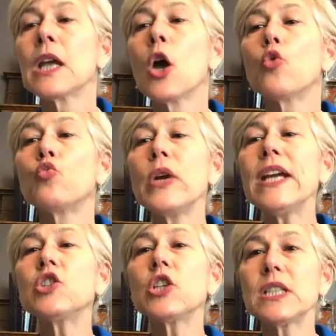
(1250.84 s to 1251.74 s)

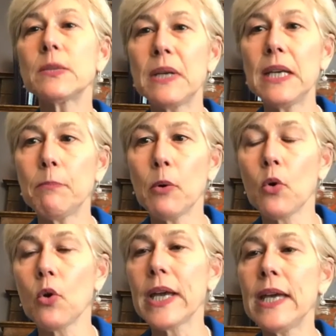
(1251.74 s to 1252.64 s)
reaches
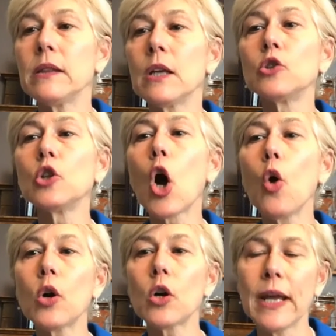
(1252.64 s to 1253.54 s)
people in the
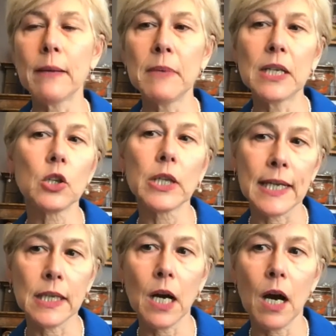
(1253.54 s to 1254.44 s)
lower and middle
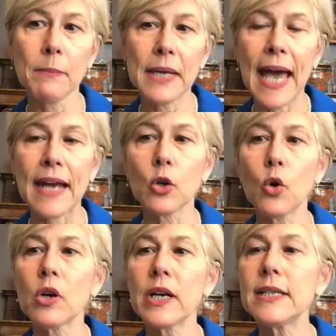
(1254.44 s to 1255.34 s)
income
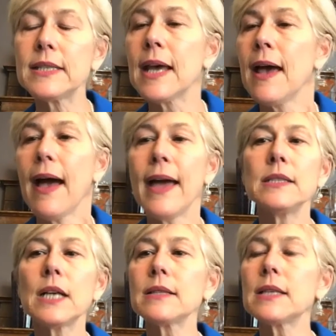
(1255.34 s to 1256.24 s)
categories and
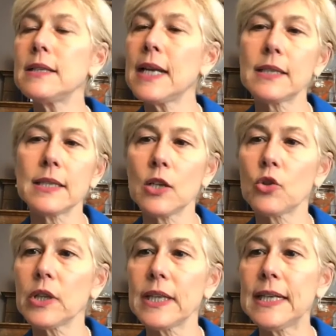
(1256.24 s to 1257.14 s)
doesn't
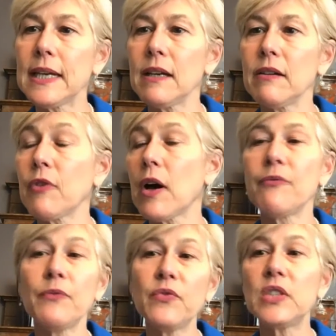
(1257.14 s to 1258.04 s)
necessarily give a
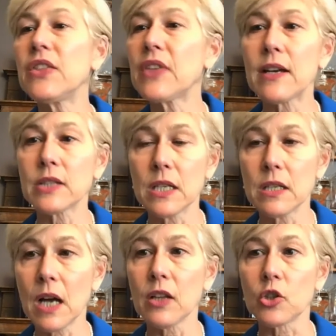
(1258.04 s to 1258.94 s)

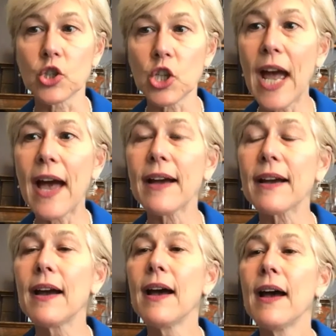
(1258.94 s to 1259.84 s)
$50,000 check
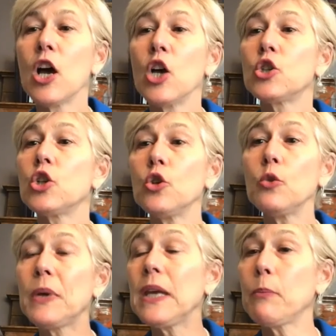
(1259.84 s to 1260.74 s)
to
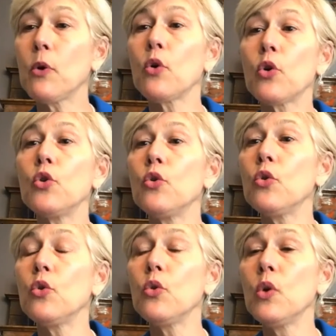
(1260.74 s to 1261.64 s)
people
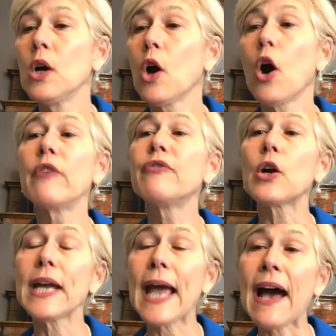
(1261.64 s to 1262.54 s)
who are
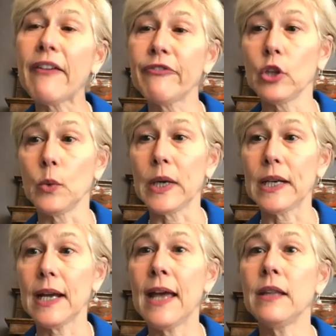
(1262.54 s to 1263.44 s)
very affluent.
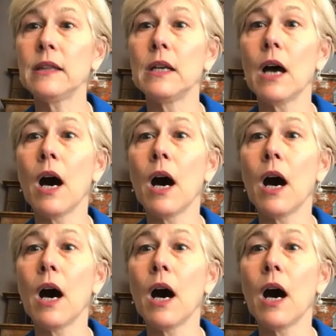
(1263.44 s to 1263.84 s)
And